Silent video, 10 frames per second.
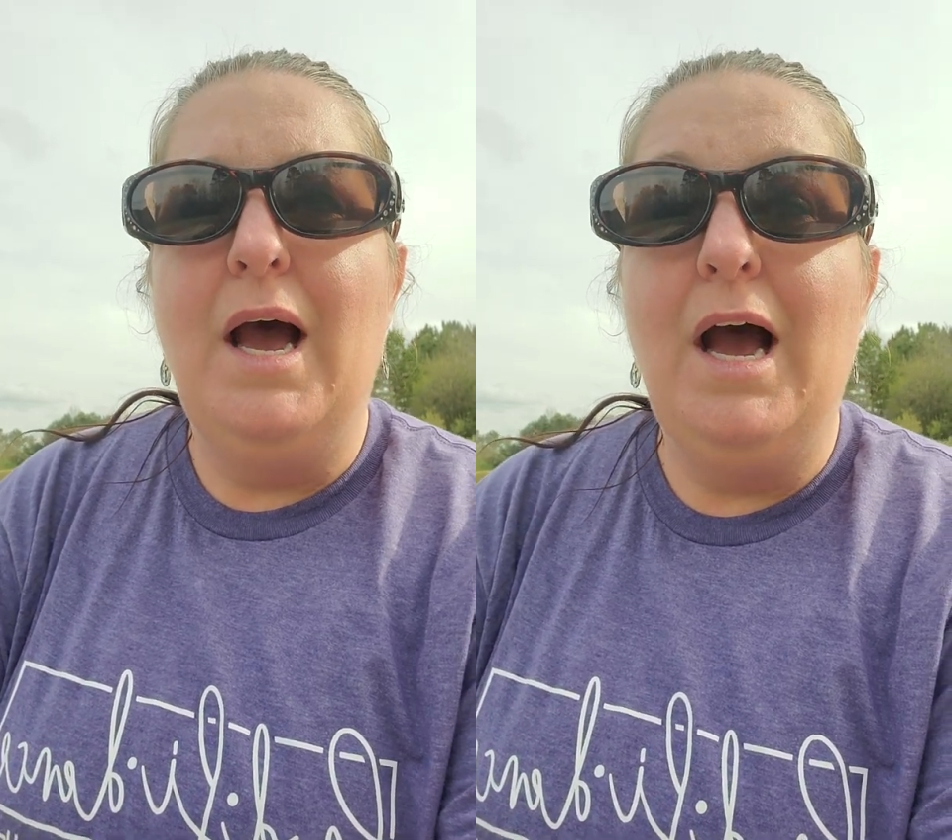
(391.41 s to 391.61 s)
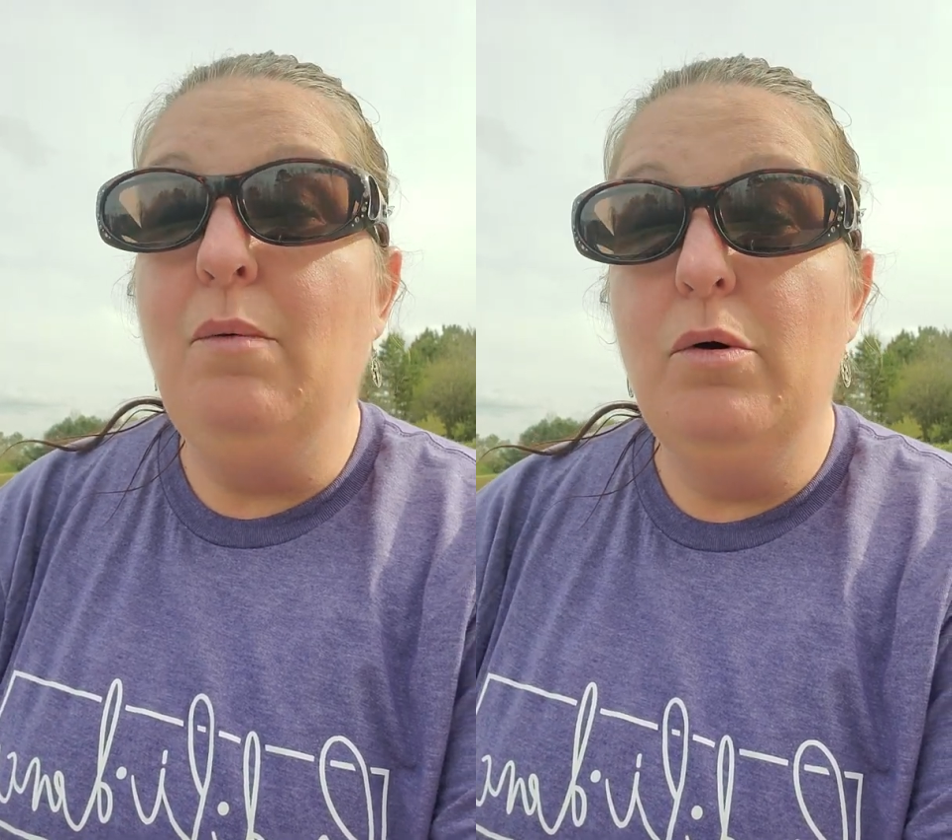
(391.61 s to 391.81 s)

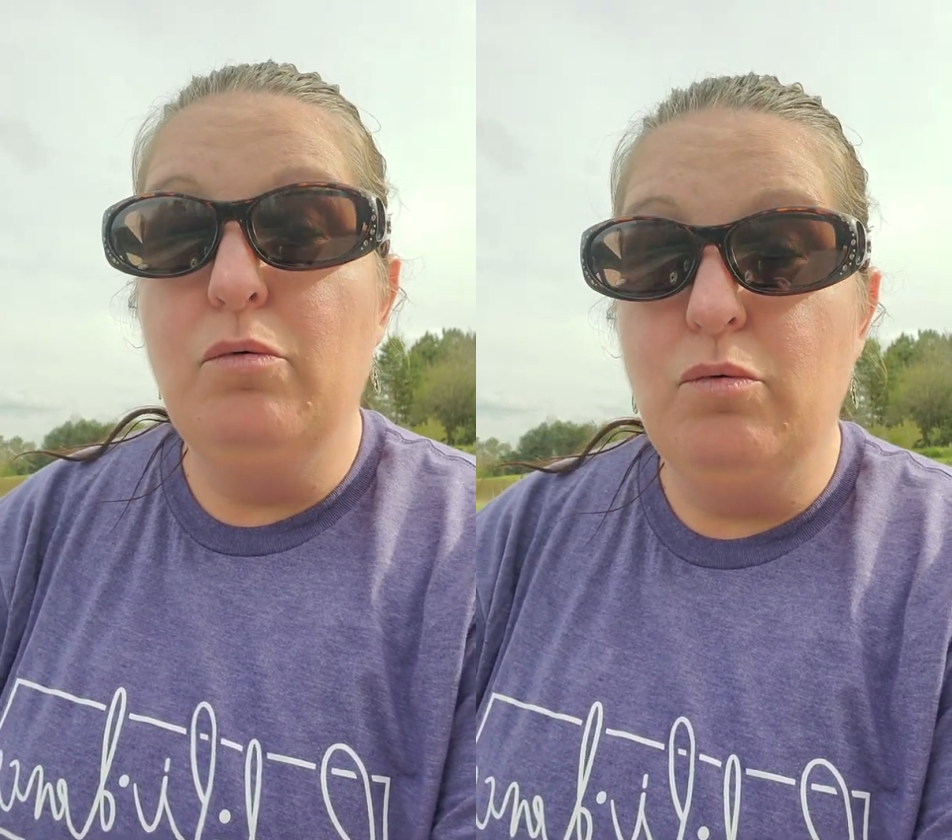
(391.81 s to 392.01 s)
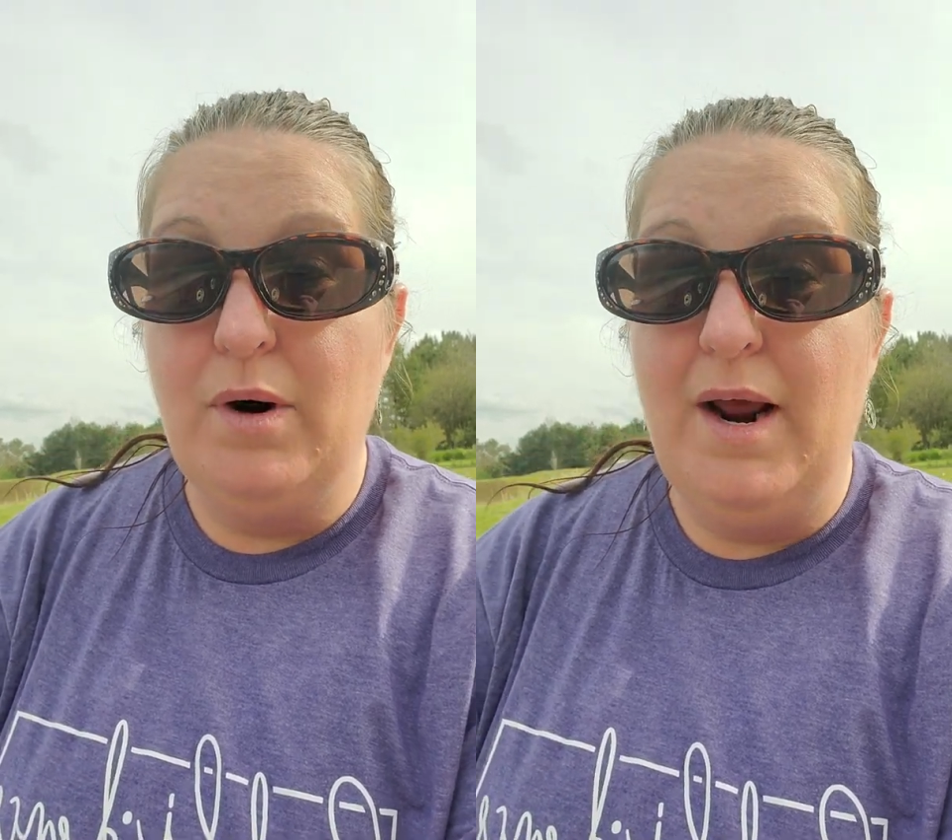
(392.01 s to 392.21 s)
I
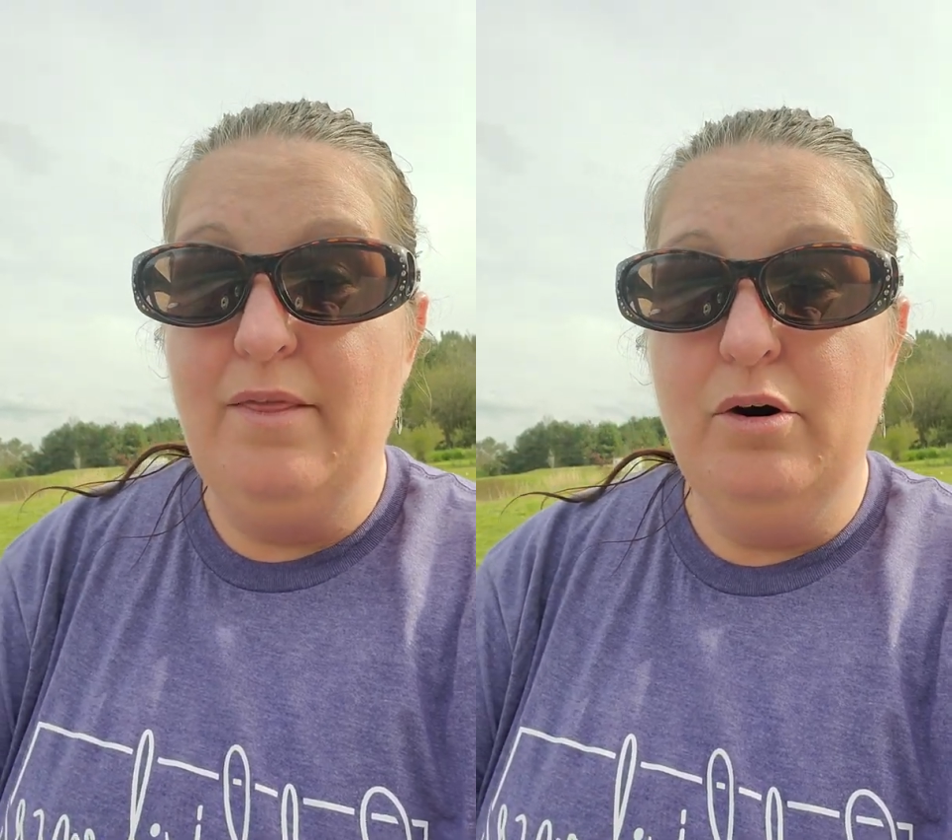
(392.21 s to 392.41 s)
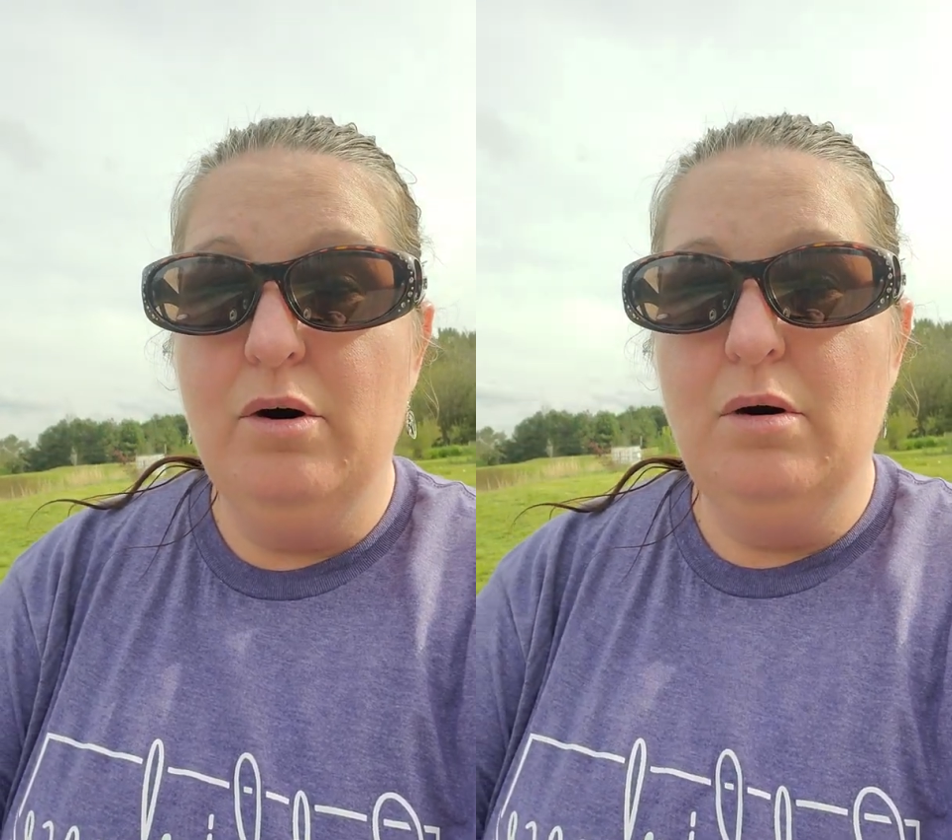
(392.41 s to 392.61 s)
would
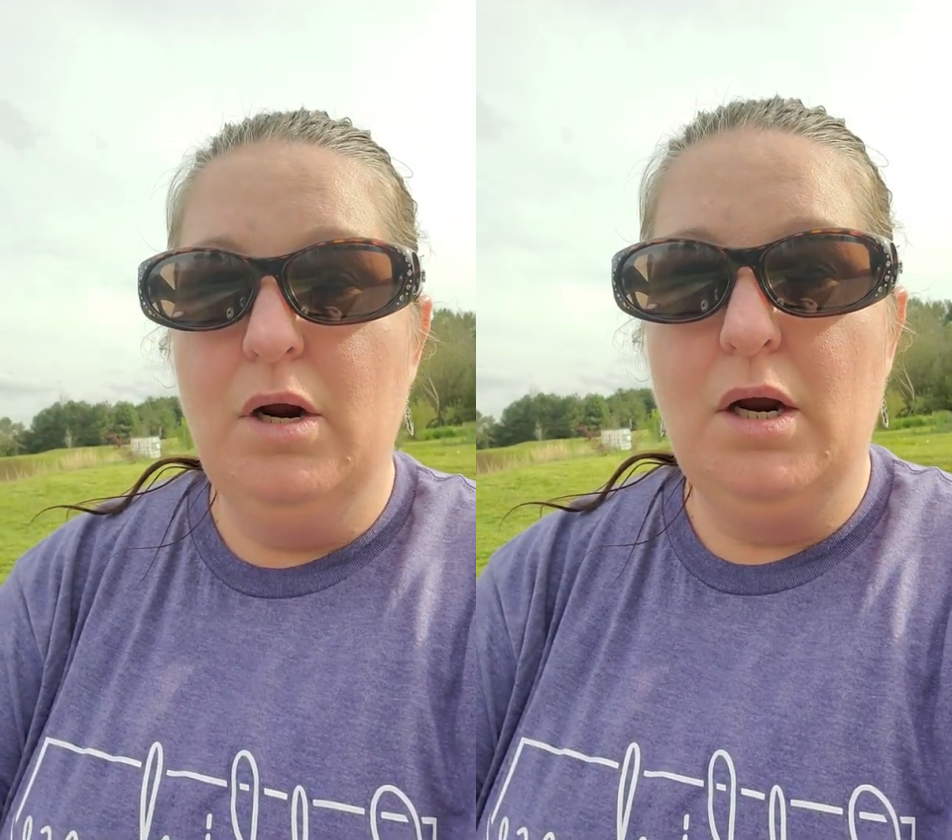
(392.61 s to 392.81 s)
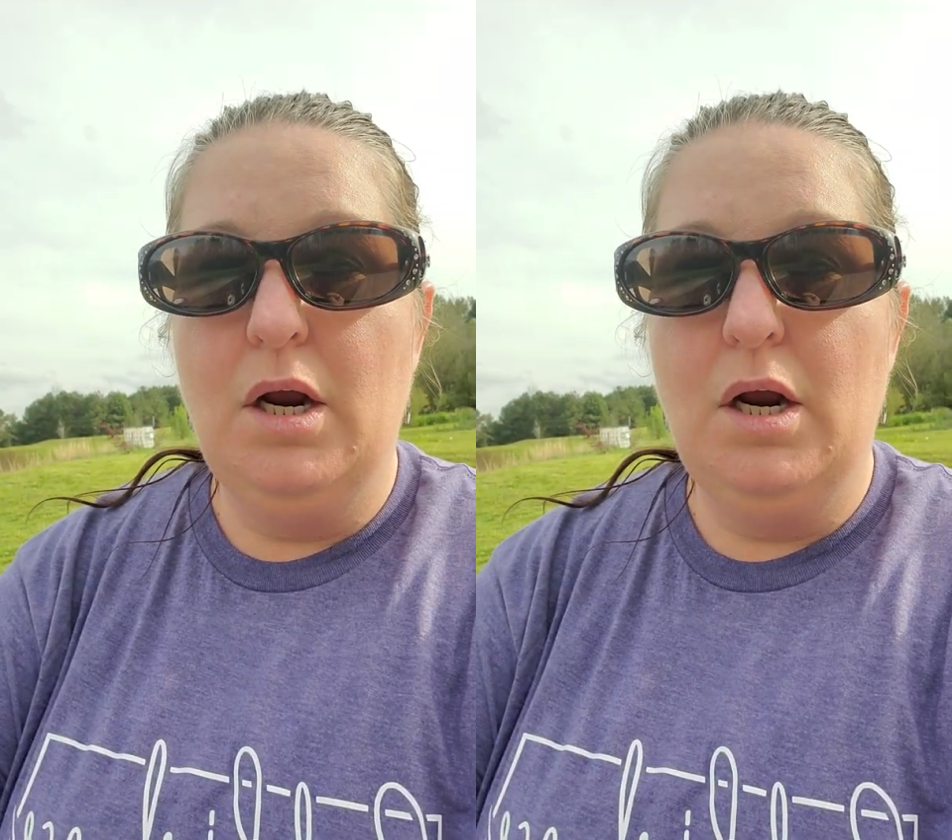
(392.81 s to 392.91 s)
rather